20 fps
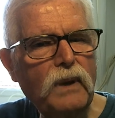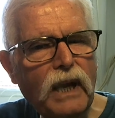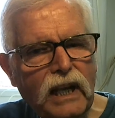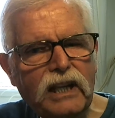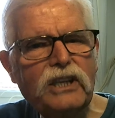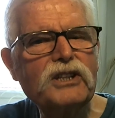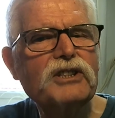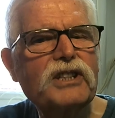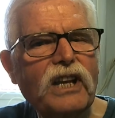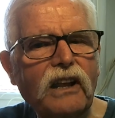
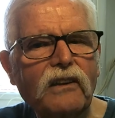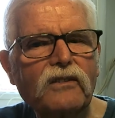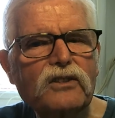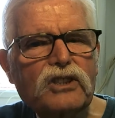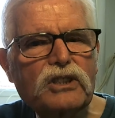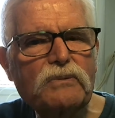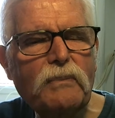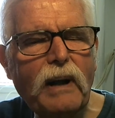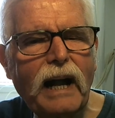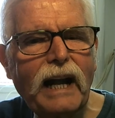make
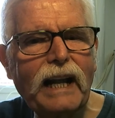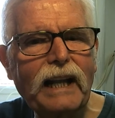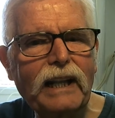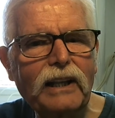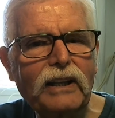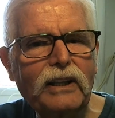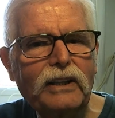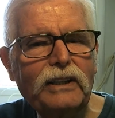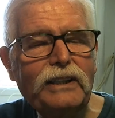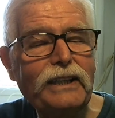yourself
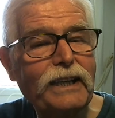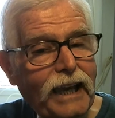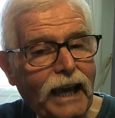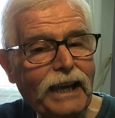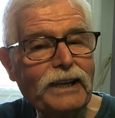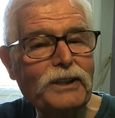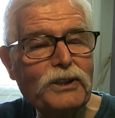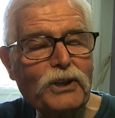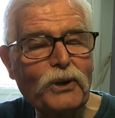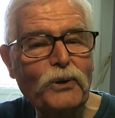smile. You
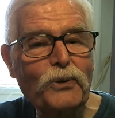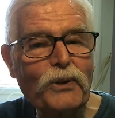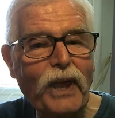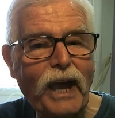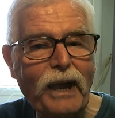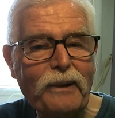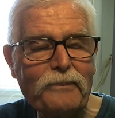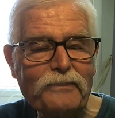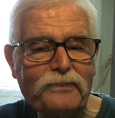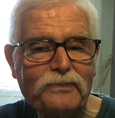can do
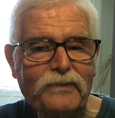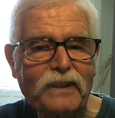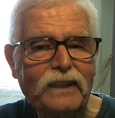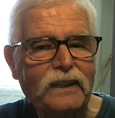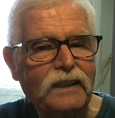that.